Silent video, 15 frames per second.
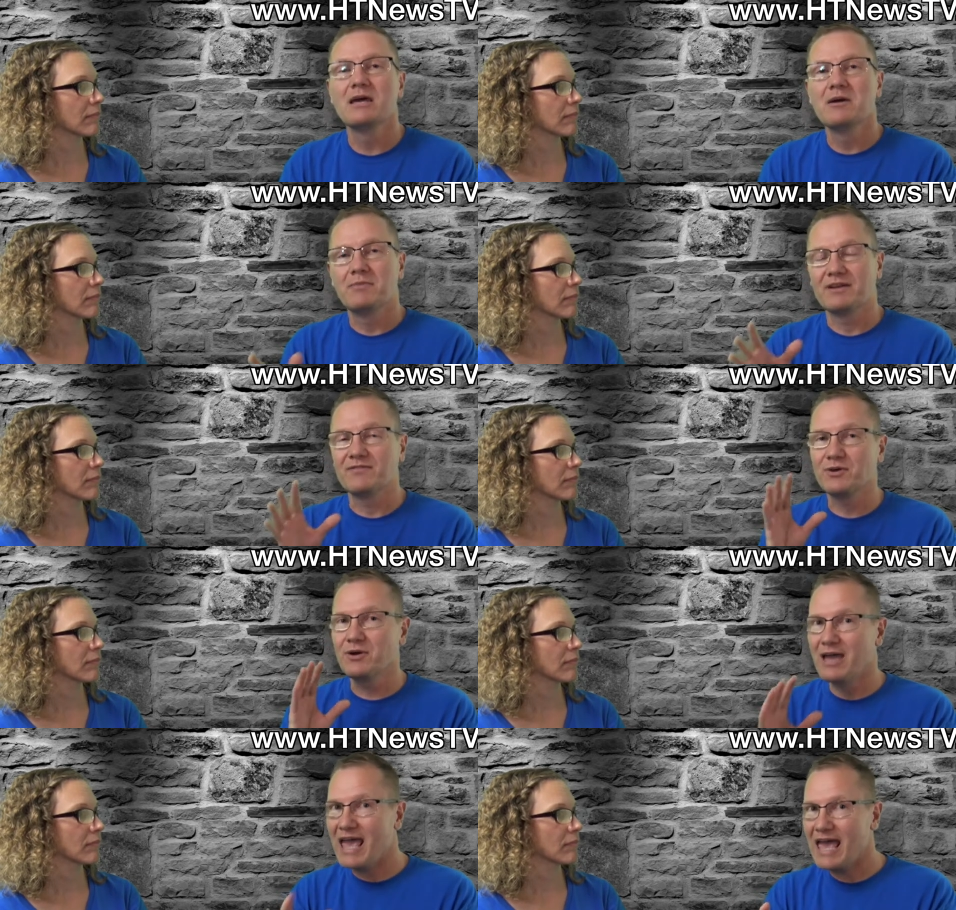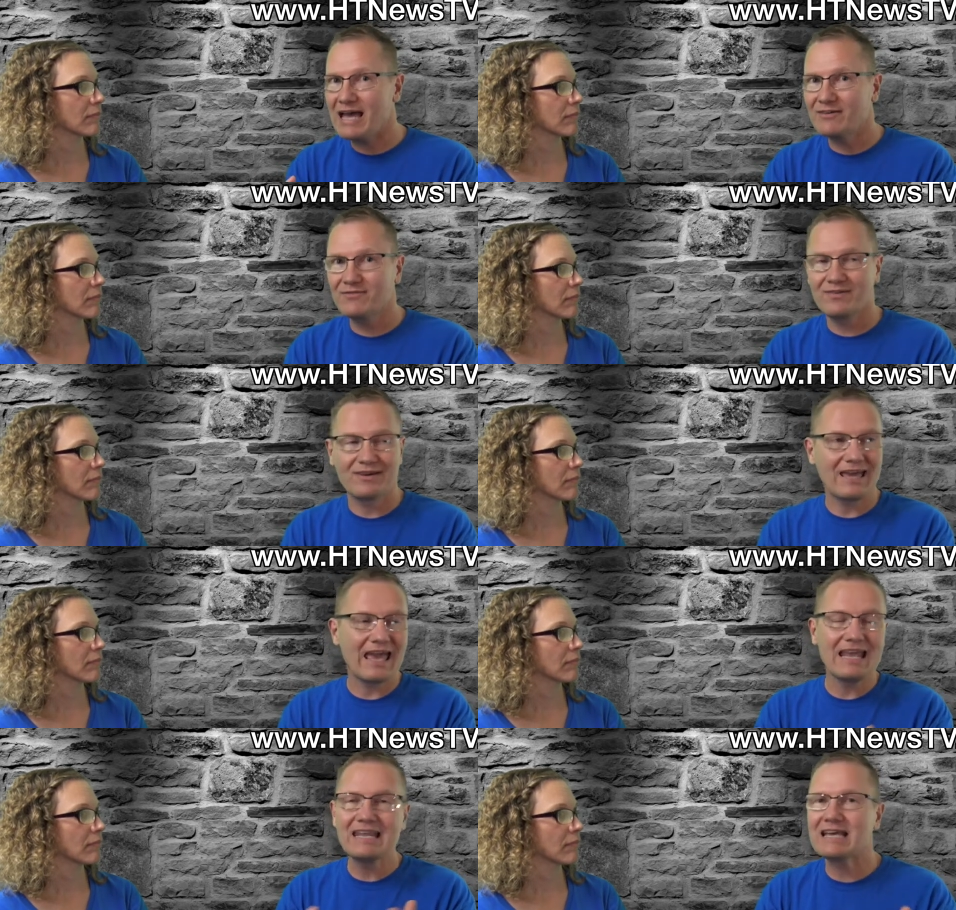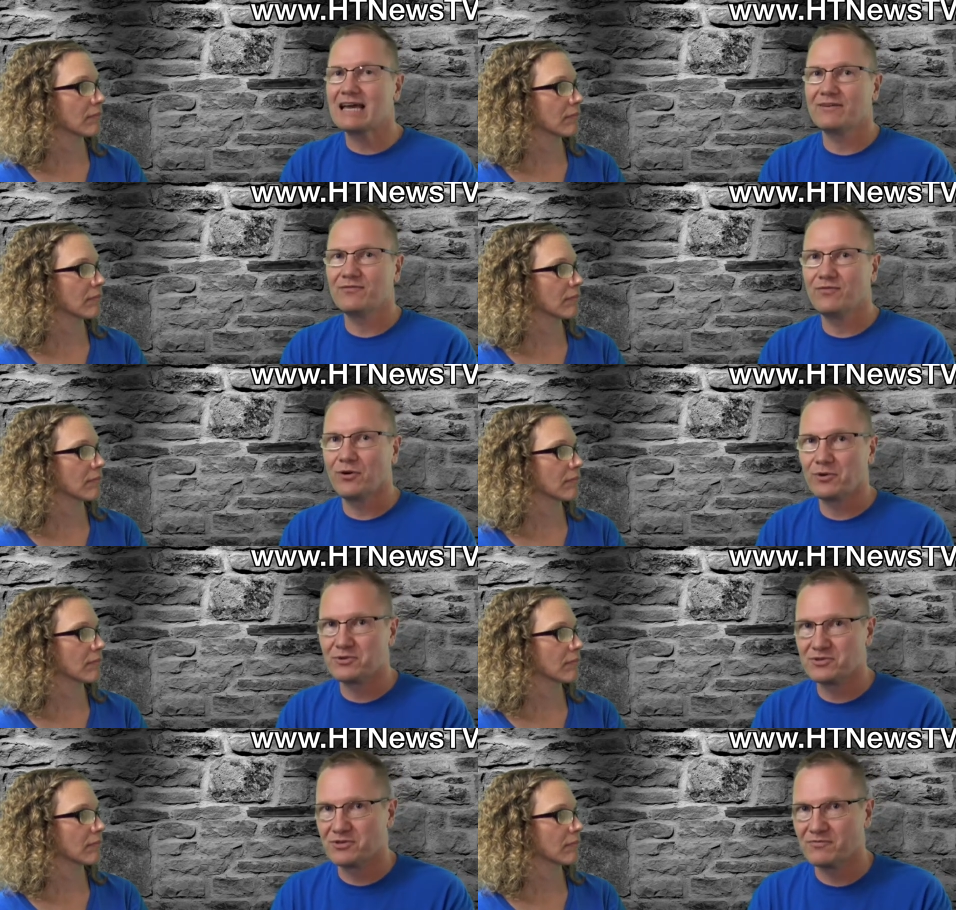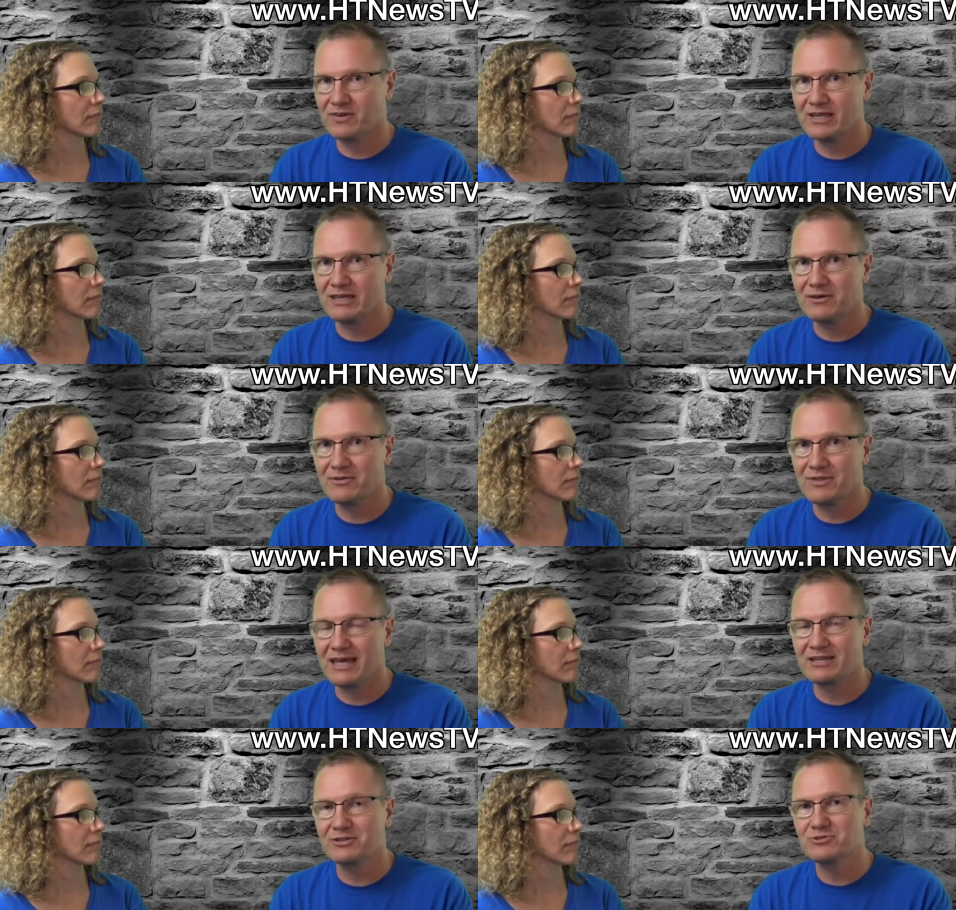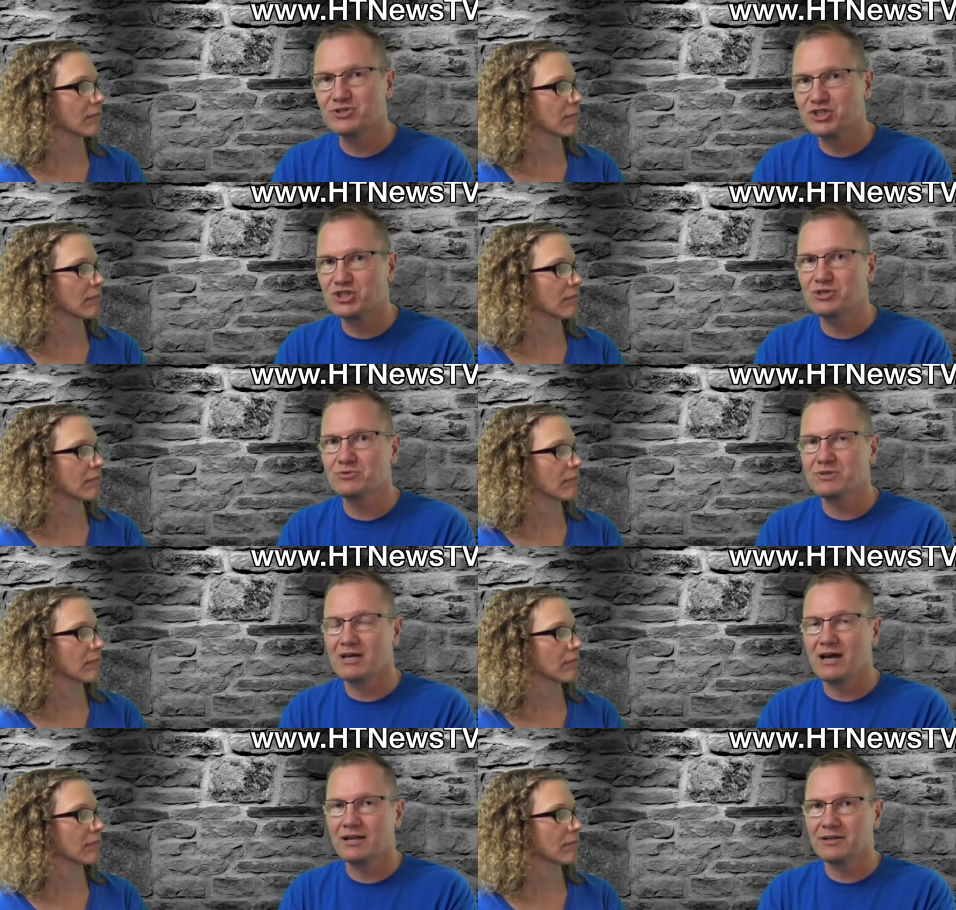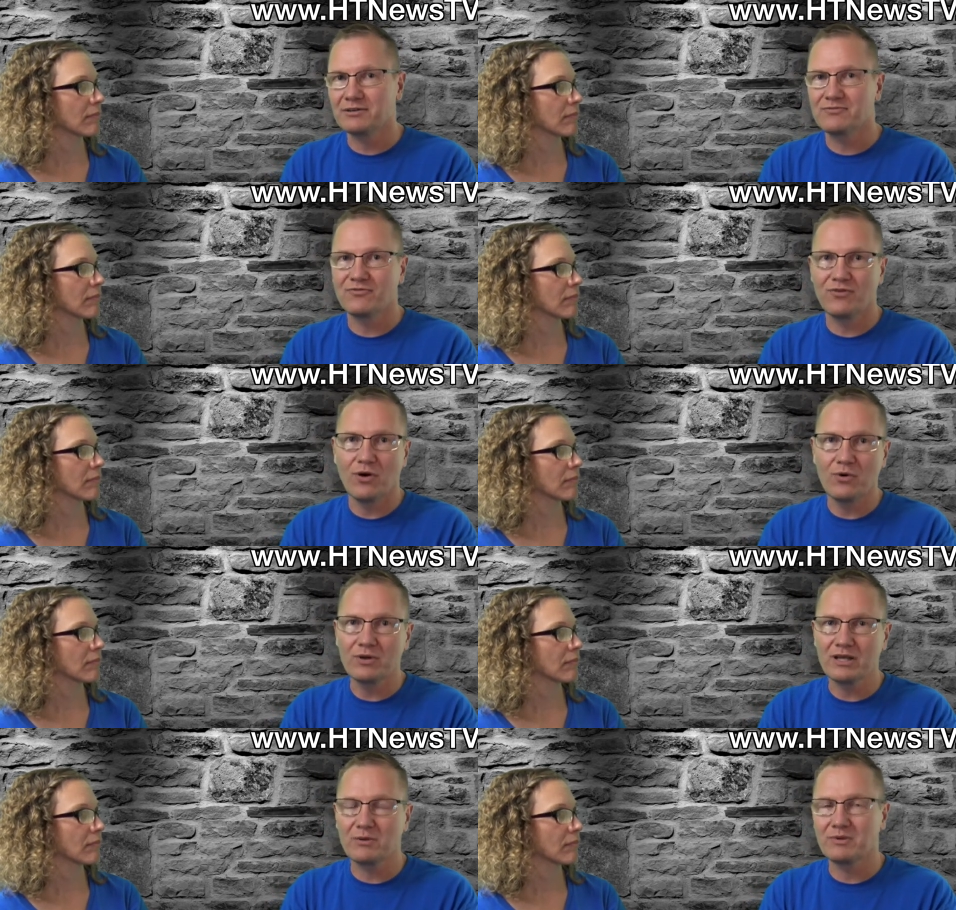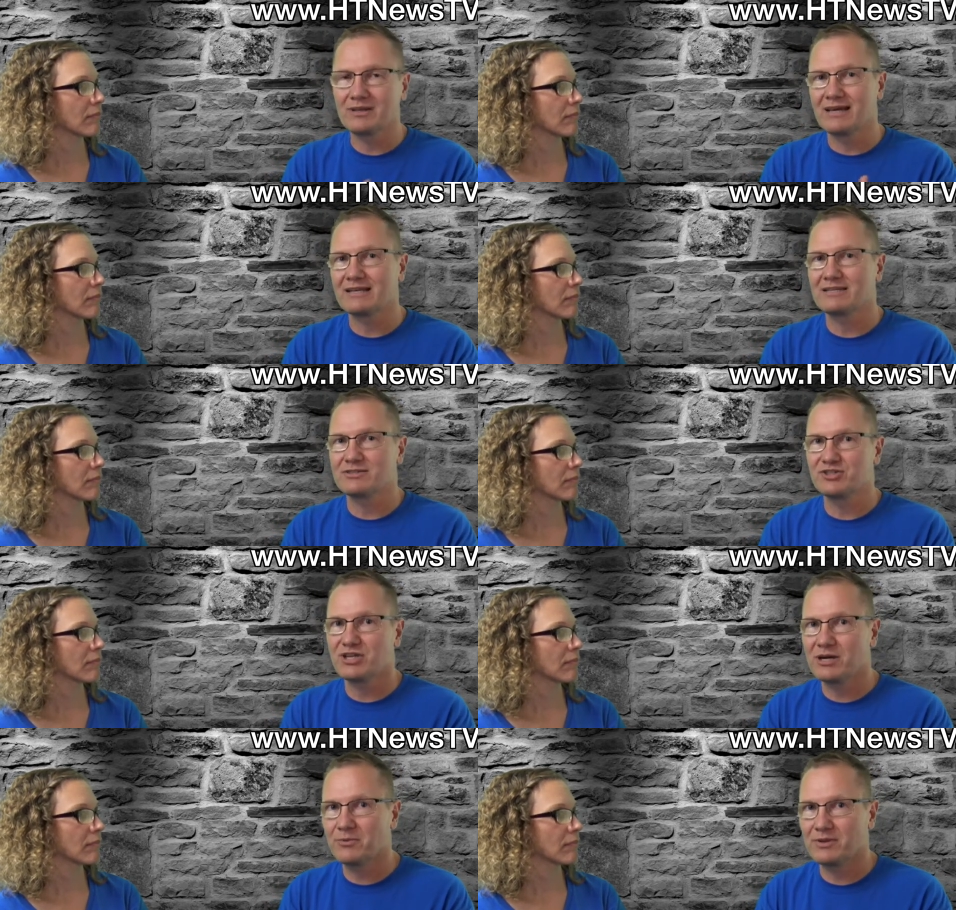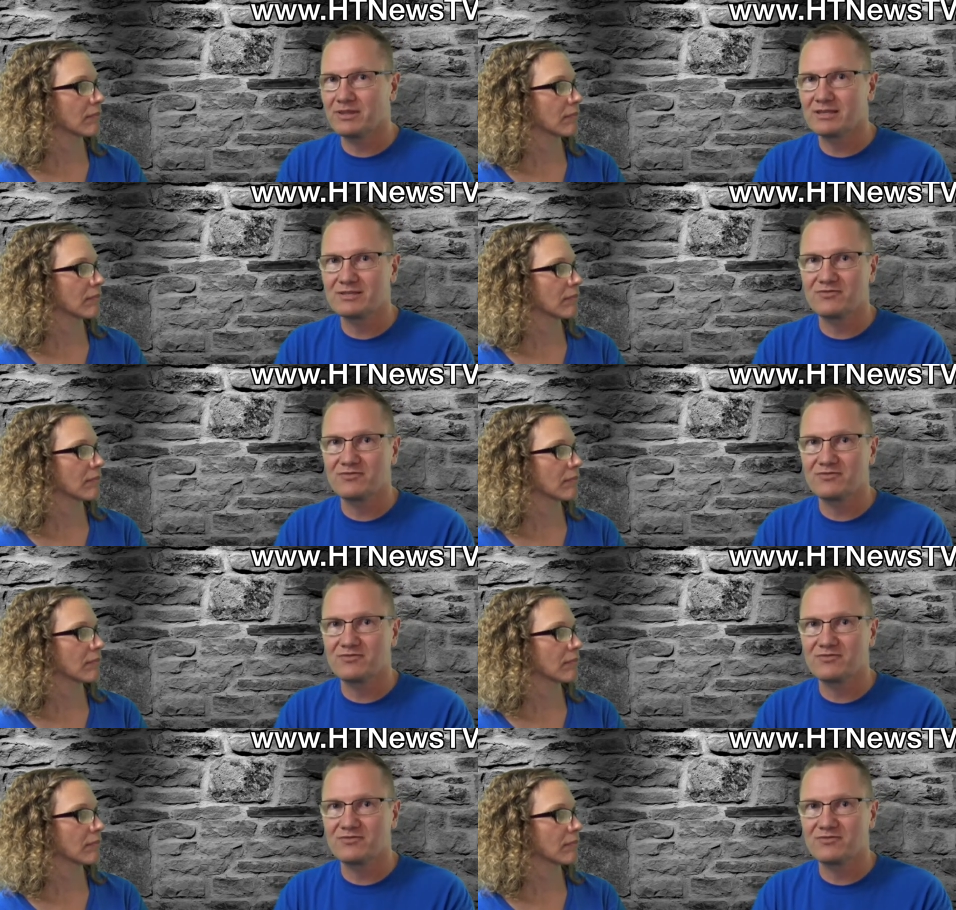Speaker 1: But if you have any kind of photos or video that you shoot on your phone and would like to share with us